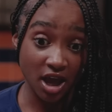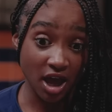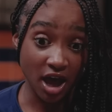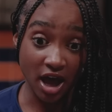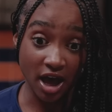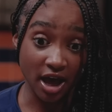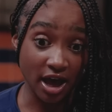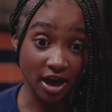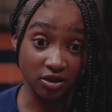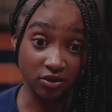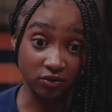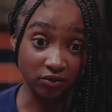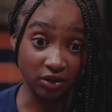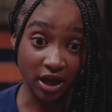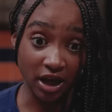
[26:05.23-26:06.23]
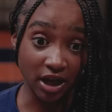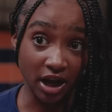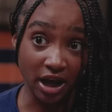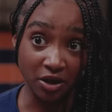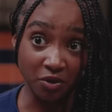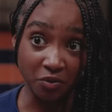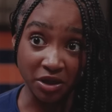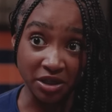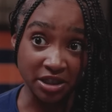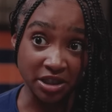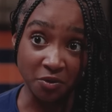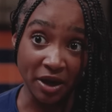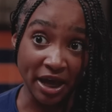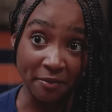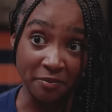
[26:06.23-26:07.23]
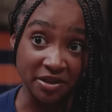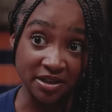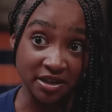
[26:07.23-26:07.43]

I don't want to see what happens